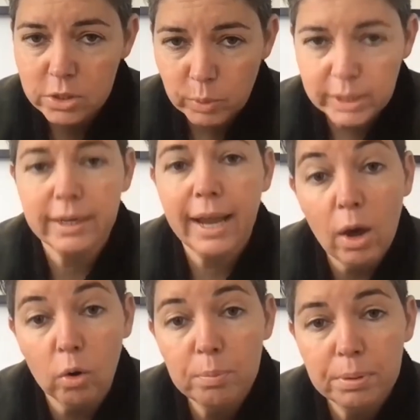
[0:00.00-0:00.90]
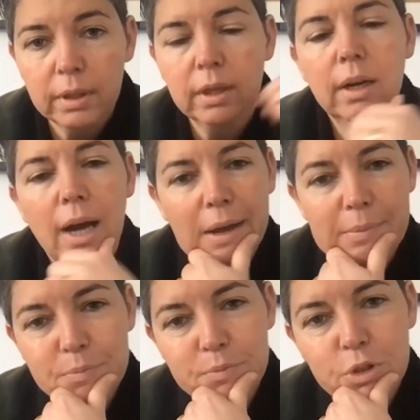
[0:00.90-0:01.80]
we can help
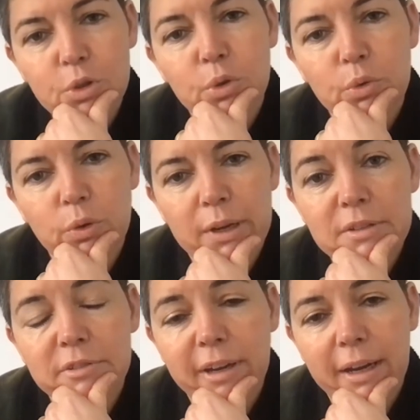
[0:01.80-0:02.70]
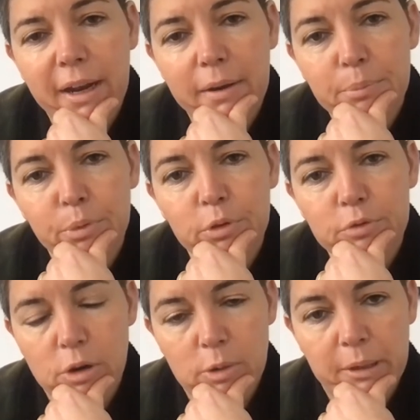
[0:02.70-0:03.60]
to intervene and improve
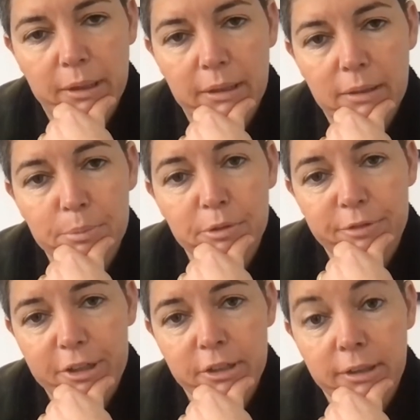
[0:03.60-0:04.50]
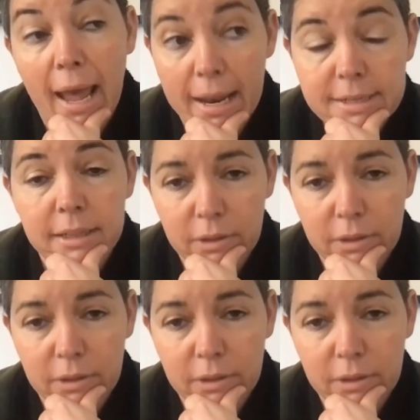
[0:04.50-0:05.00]
wellbeing in the profession and in the